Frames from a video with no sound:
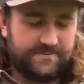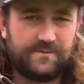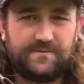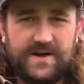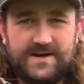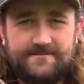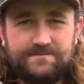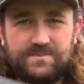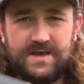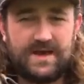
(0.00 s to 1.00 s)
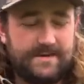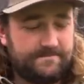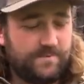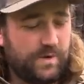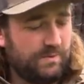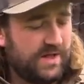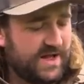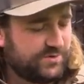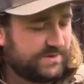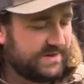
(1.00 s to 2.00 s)
for fun. Um, we will
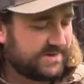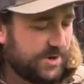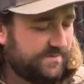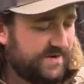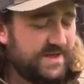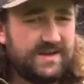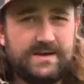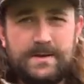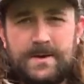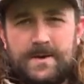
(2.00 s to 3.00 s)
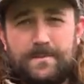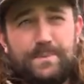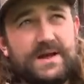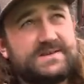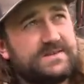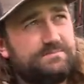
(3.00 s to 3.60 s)
hunt with it, hopefully, but